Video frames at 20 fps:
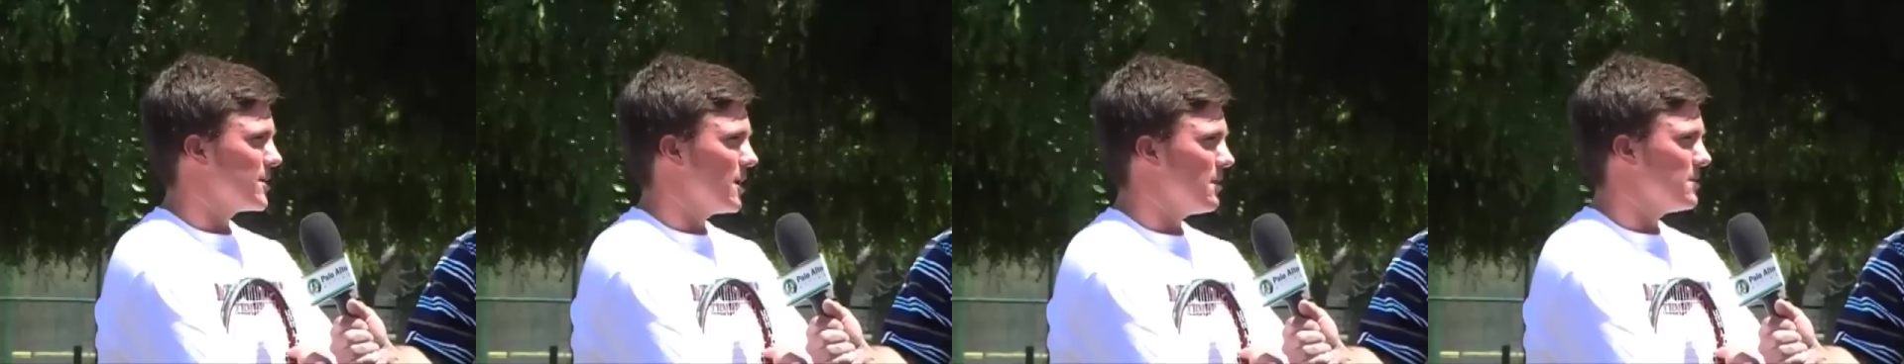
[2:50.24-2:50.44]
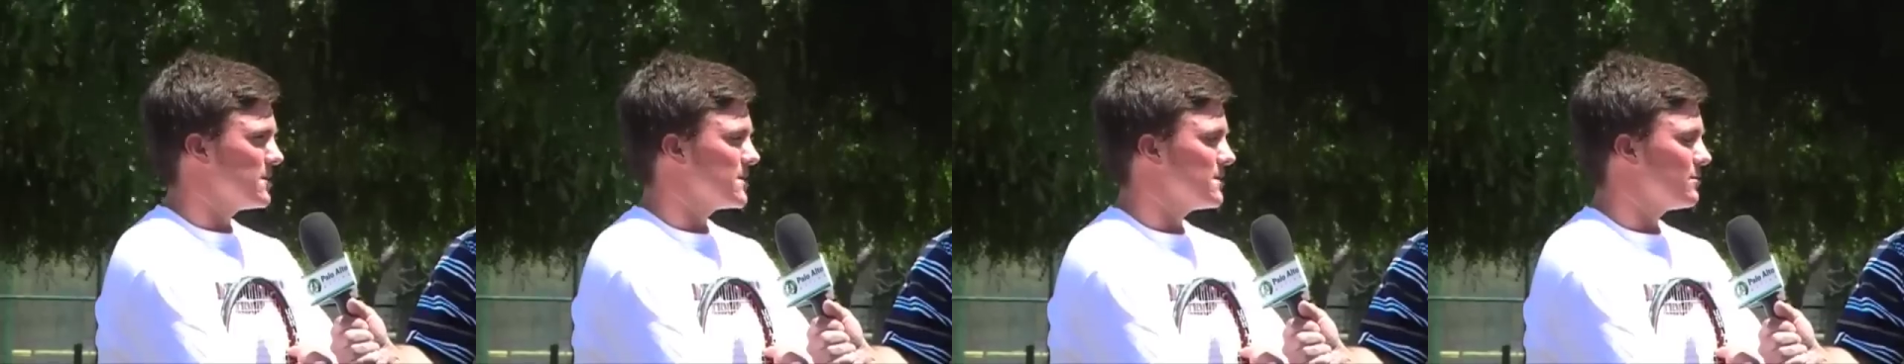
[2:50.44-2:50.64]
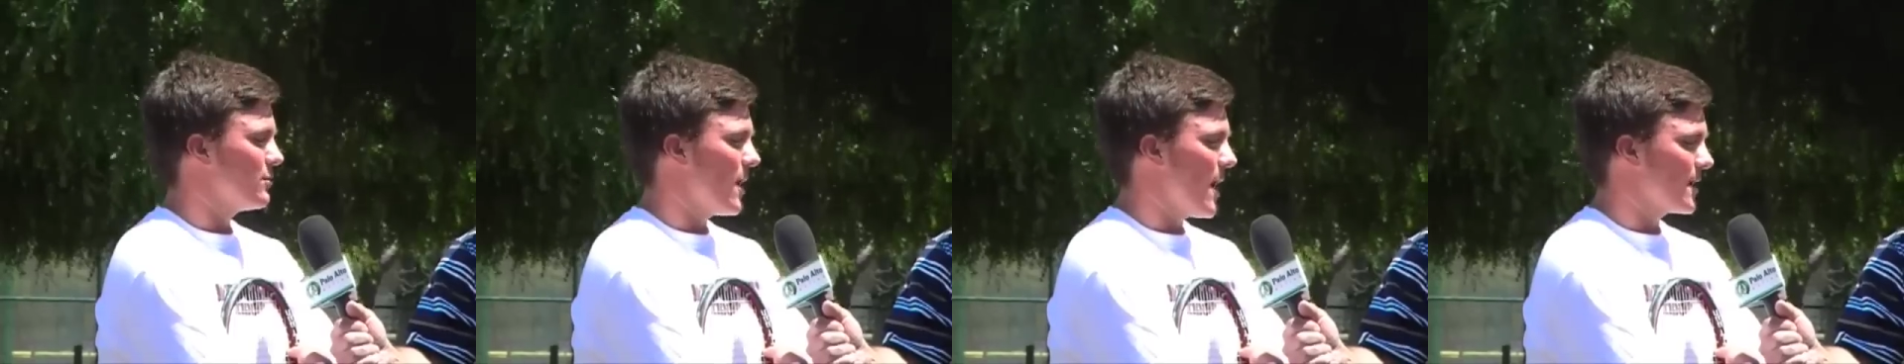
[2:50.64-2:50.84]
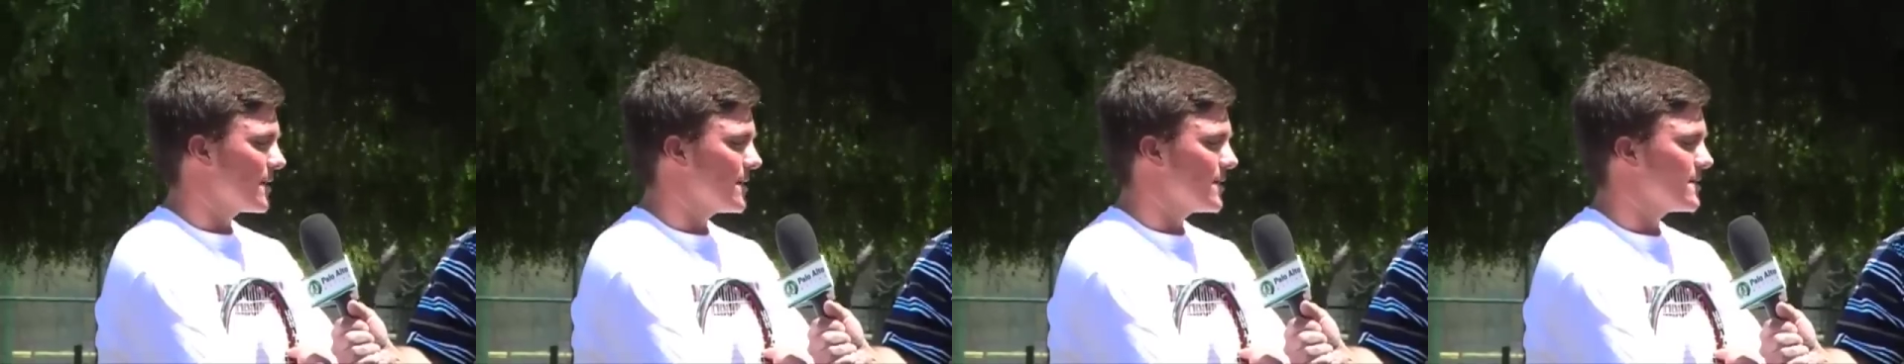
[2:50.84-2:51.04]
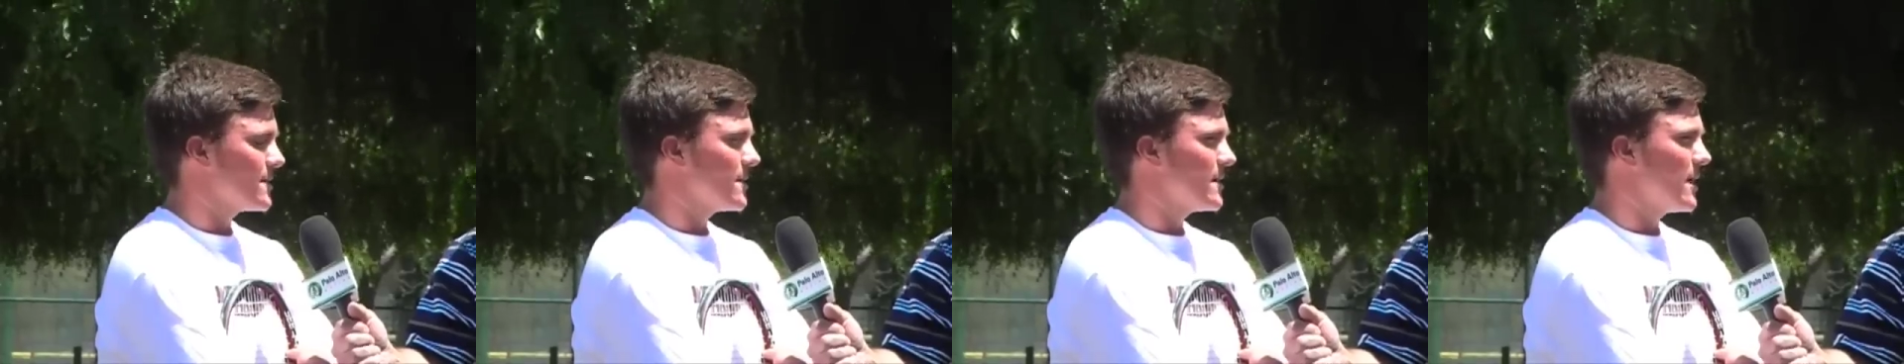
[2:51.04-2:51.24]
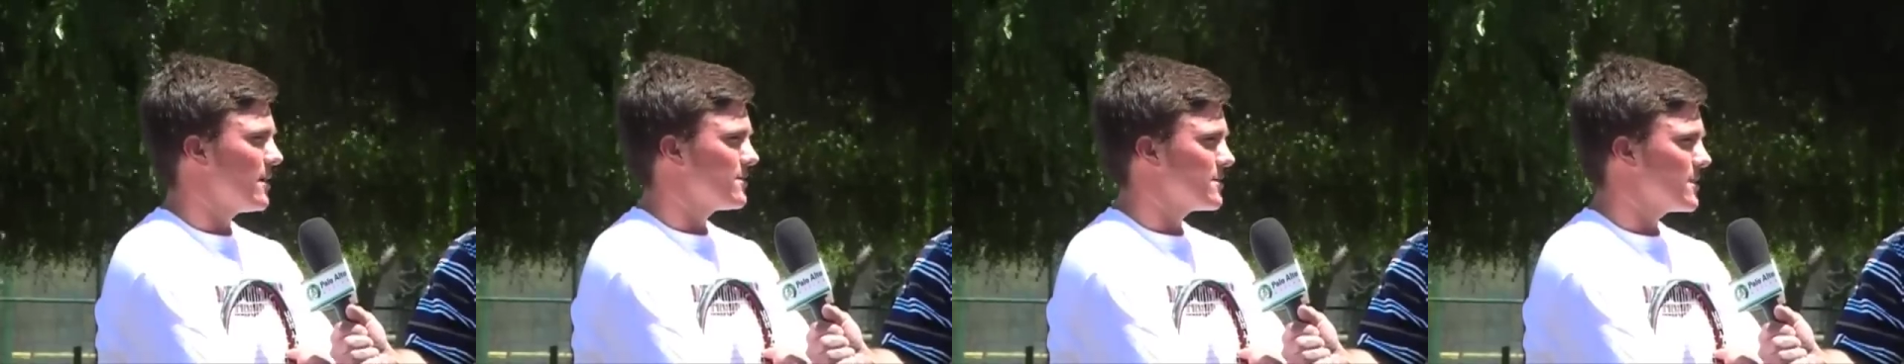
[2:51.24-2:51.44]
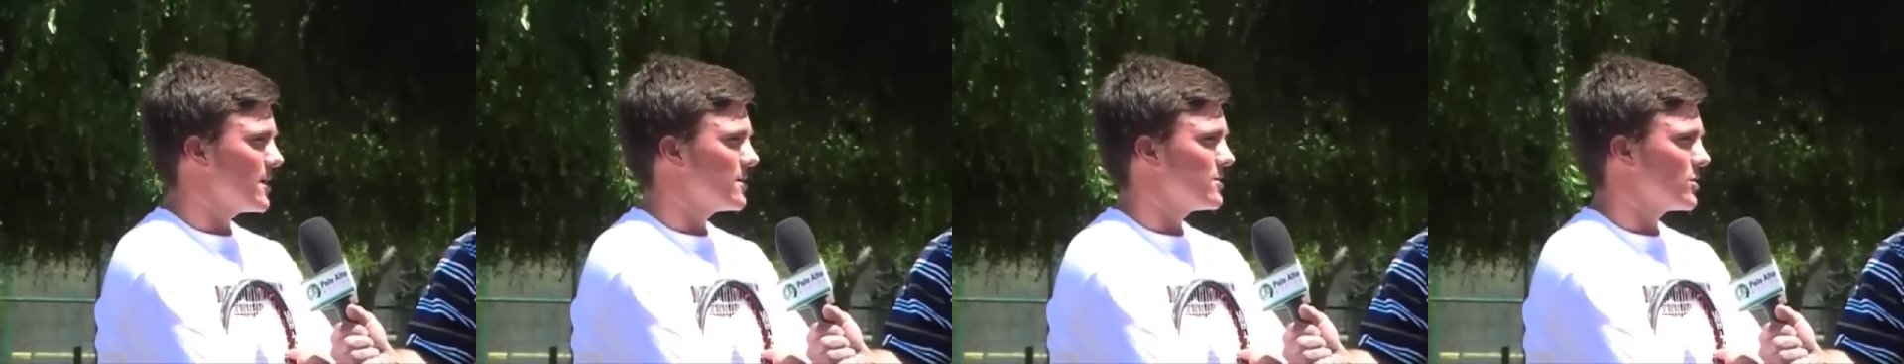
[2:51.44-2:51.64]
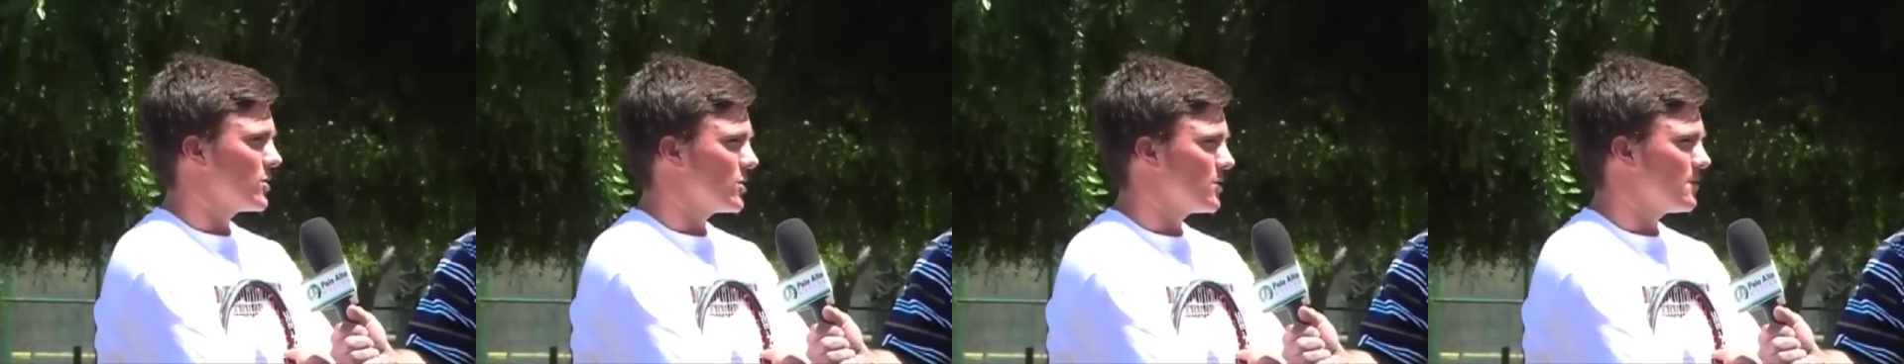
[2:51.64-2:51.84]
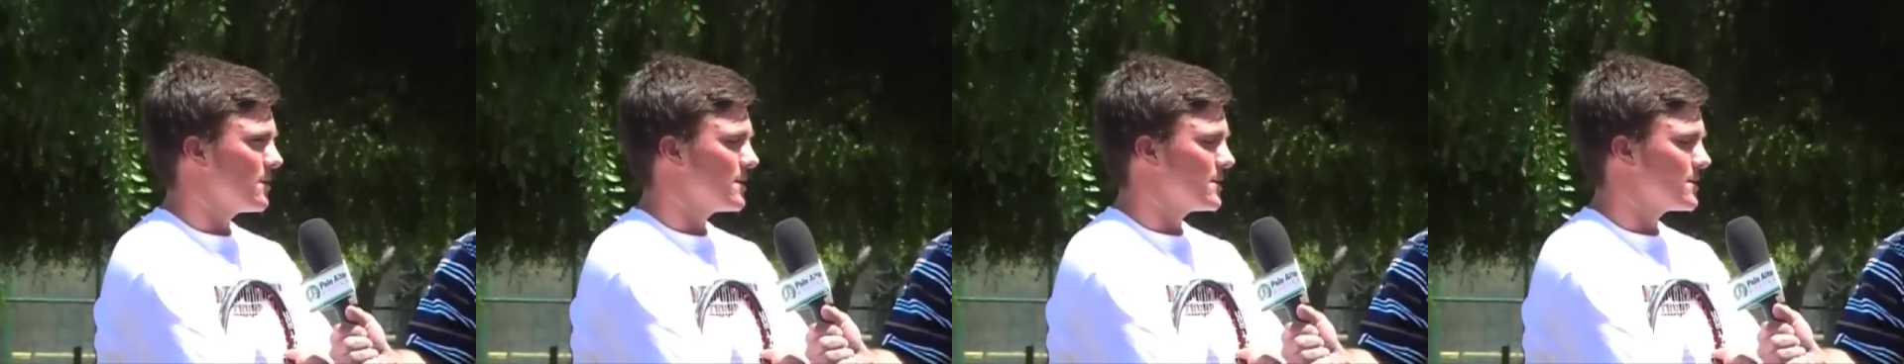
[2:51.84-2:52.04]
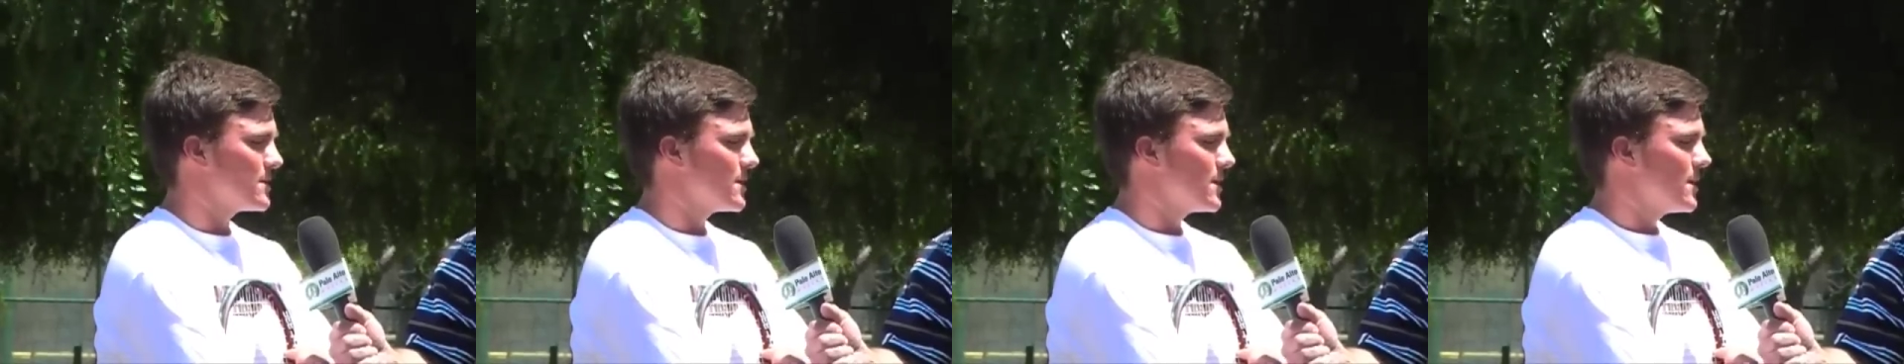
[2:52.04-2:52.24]
doubles in practice and outside
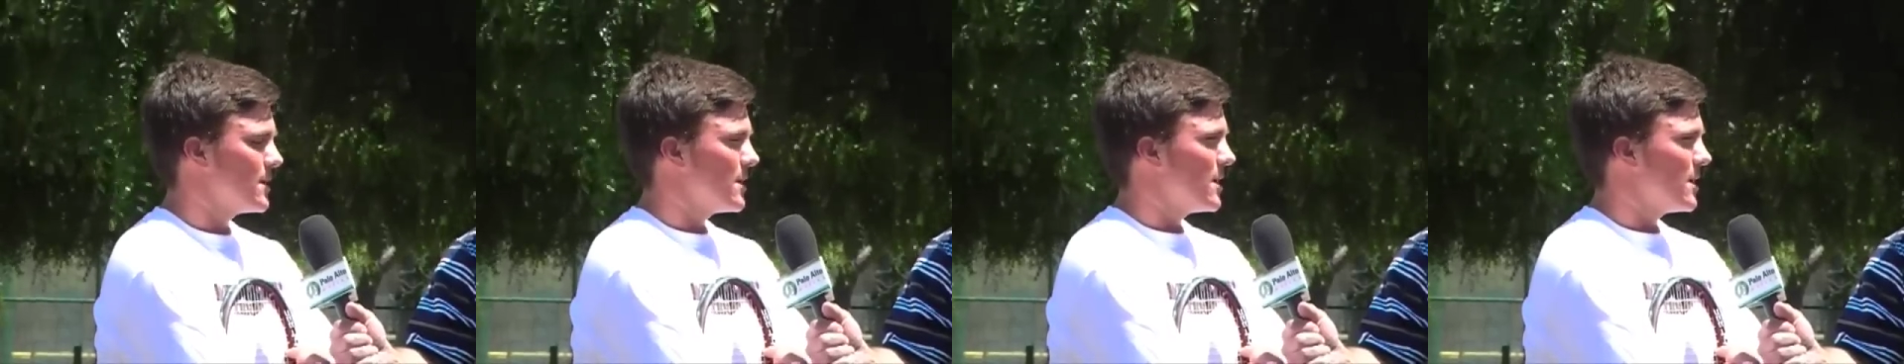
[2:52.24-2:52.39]
tournaments.